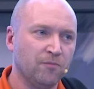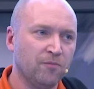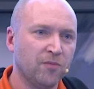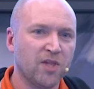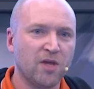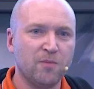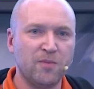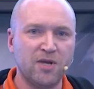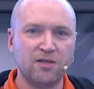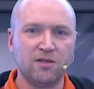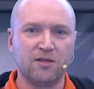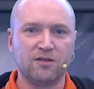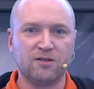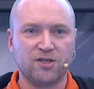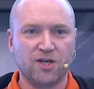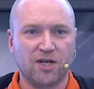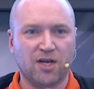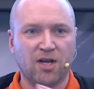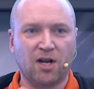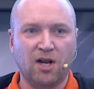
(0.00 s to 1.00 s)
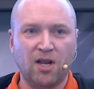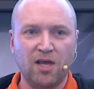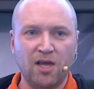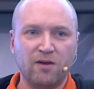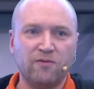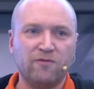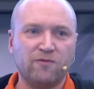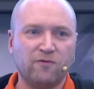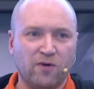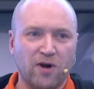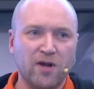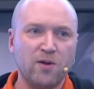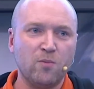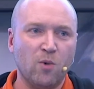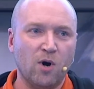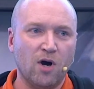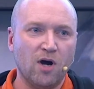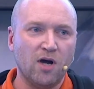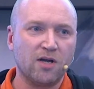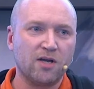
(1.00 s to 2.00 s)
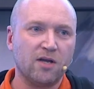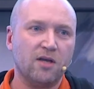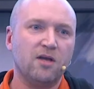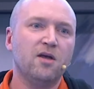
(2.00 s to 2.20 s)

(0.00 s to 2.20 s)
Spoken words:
they mean that there's a clear framework